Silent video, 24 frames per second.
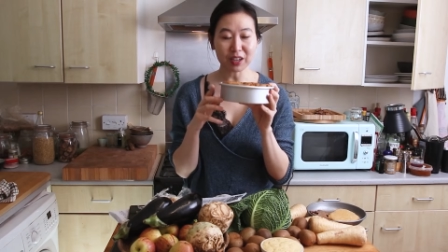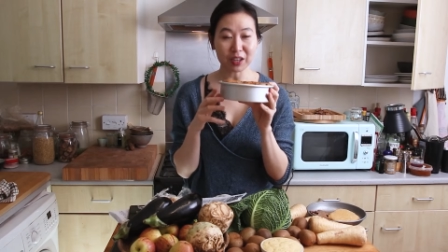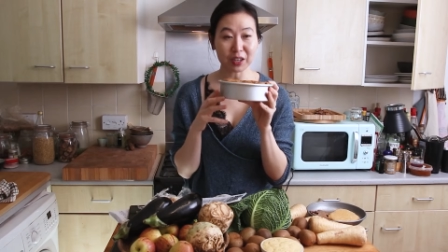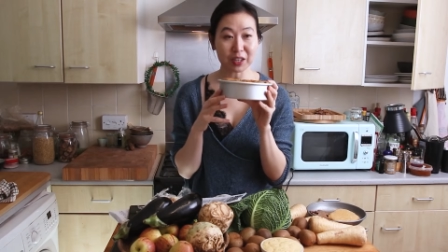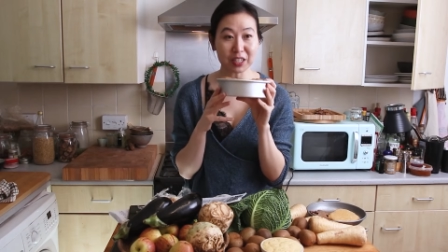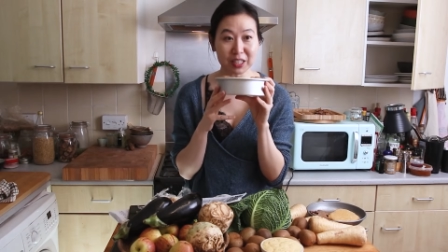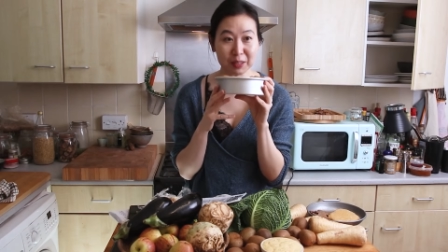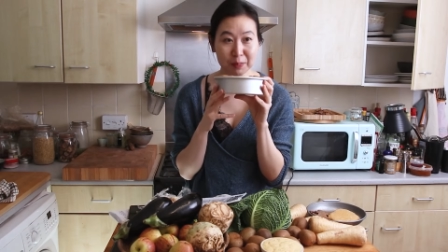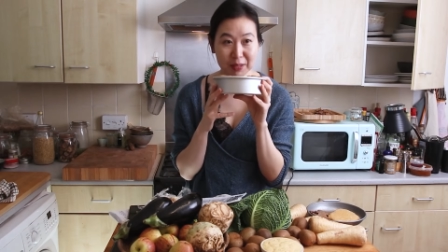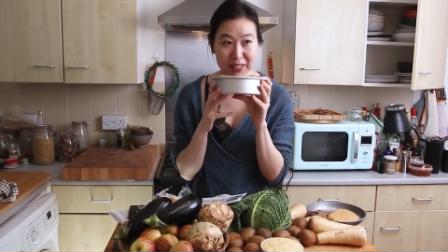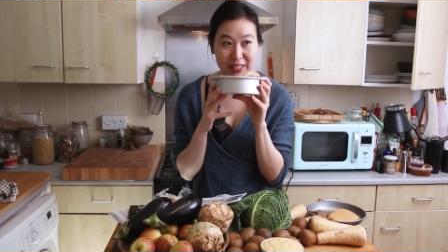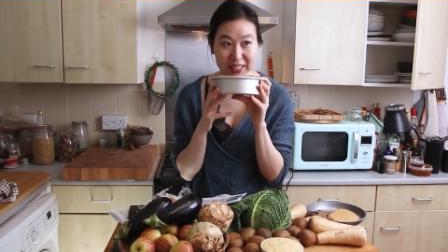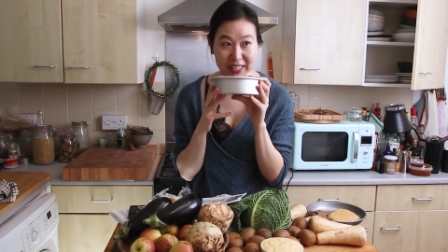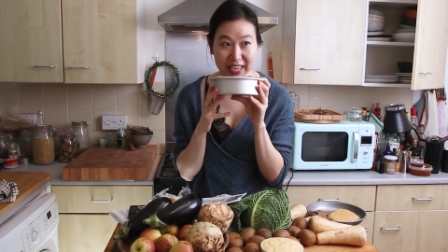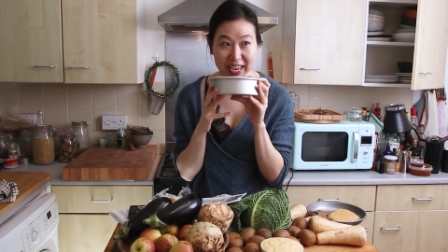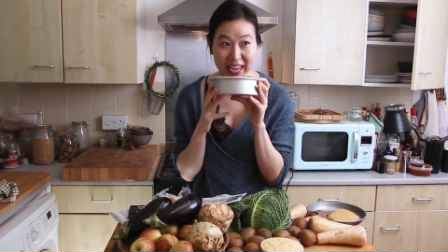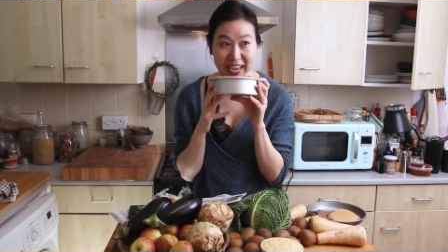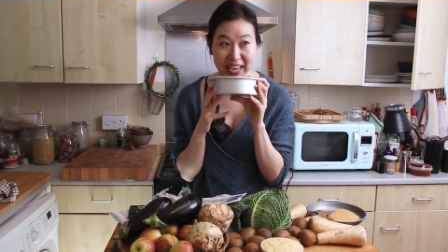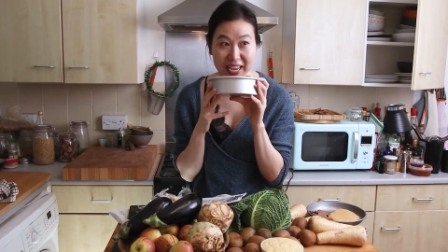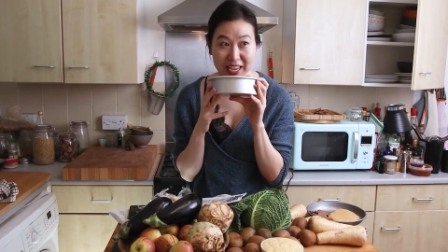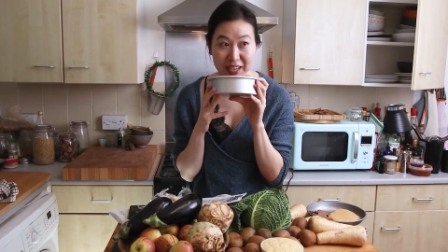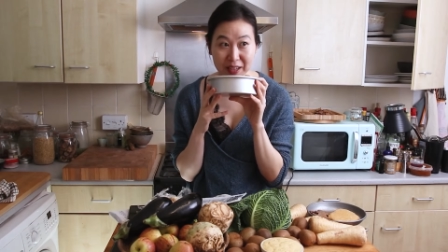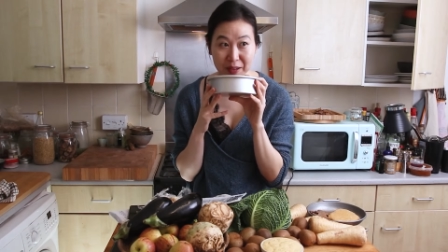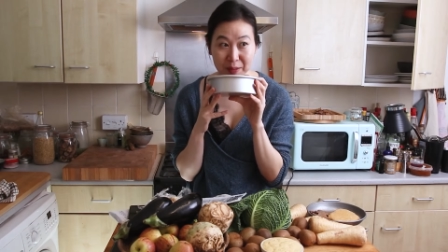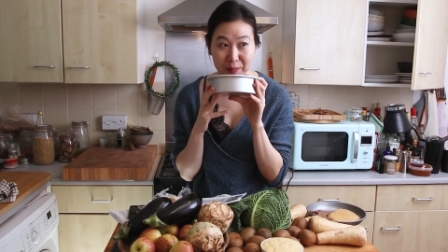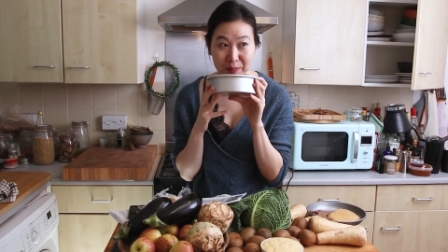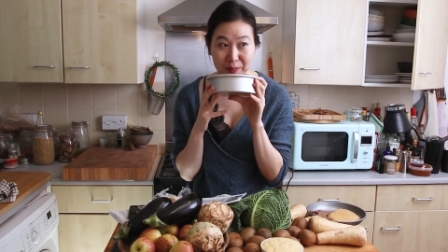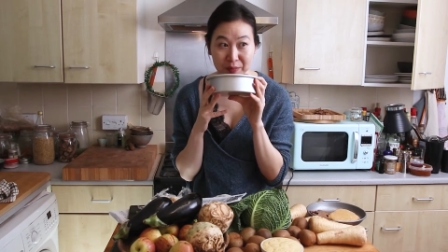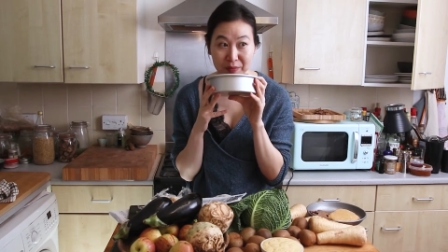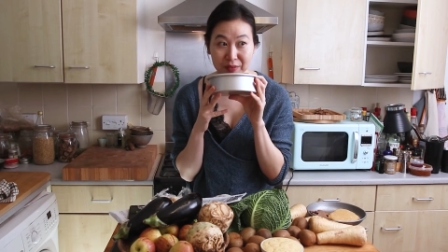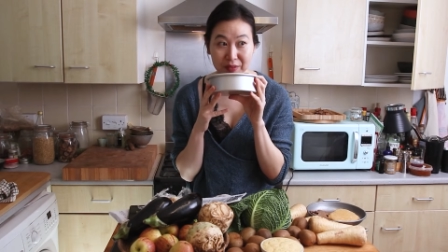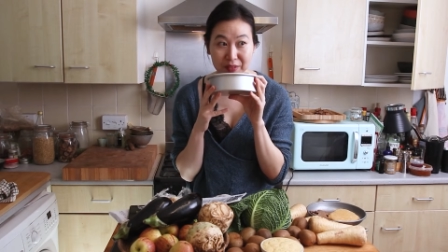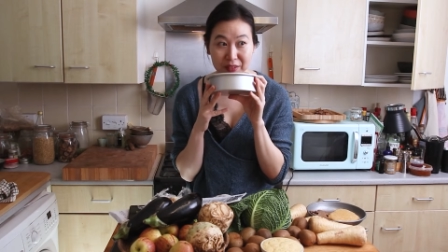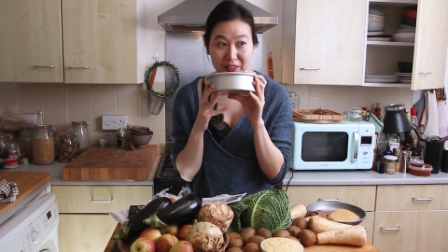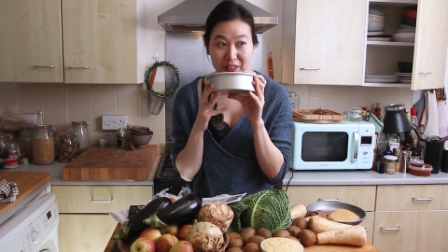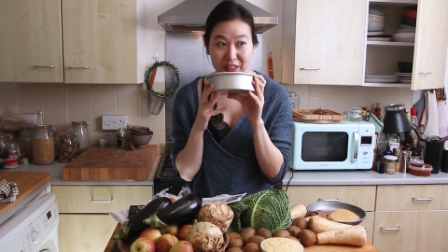the Christmas cake,
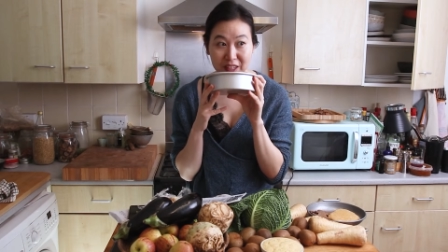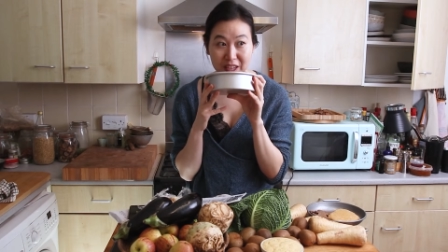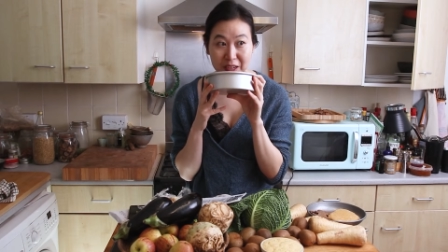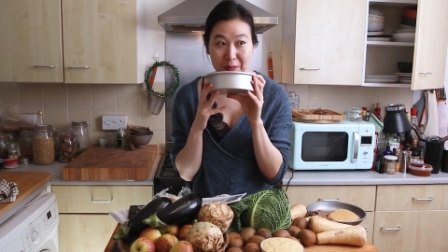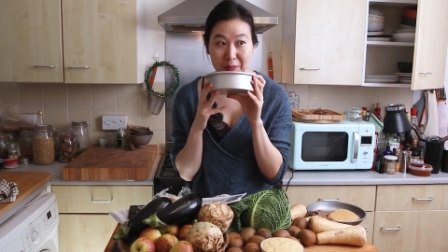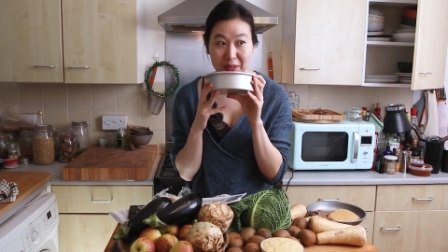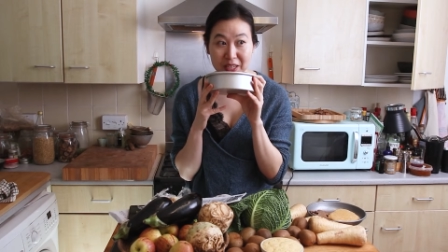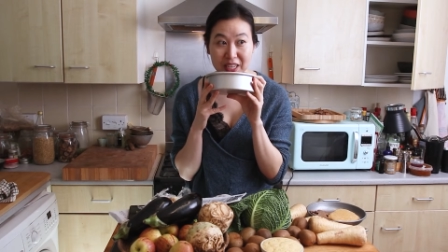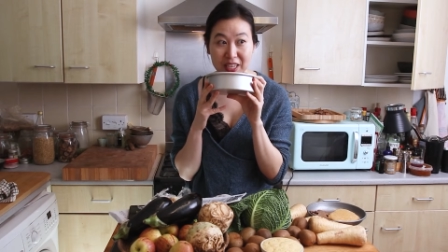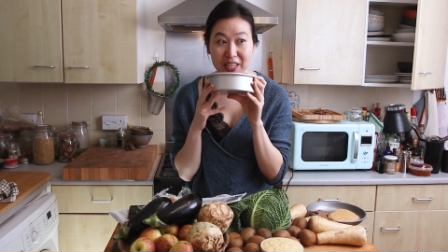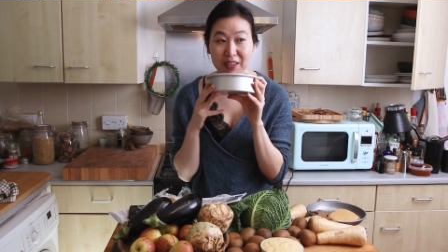I mean,